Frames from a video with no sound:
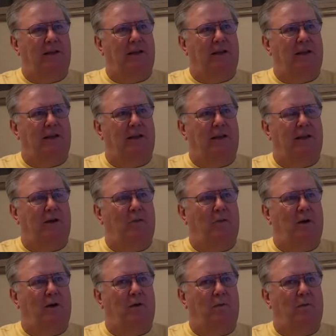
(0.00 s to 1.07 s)

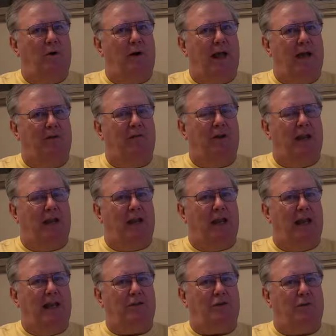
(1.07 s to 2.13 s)
We're having a
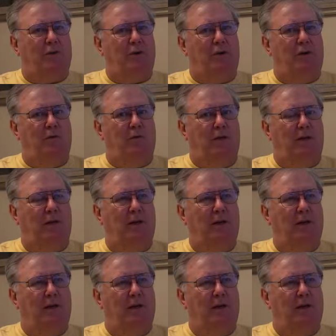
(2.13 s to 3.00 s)
class reunion.